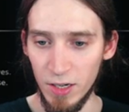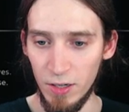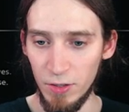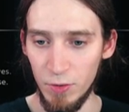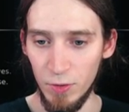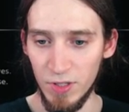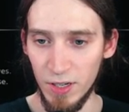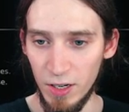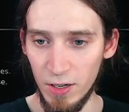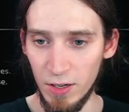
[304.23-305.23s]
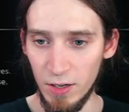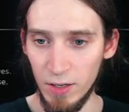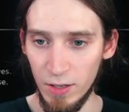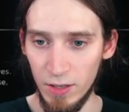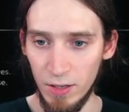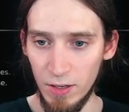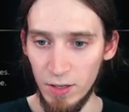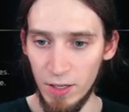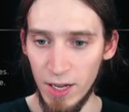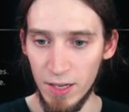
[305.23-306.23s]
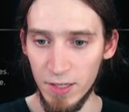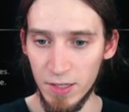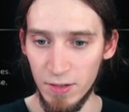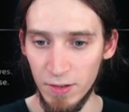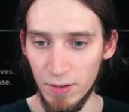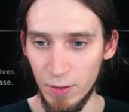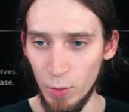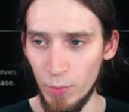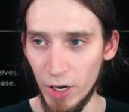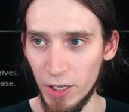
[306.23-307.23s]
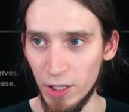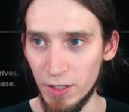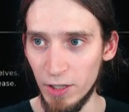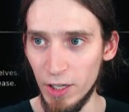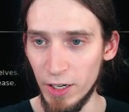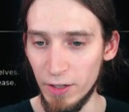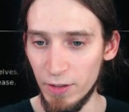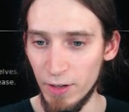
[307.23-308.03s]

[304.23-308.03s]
I need to say yes. Oh, I clicked the link.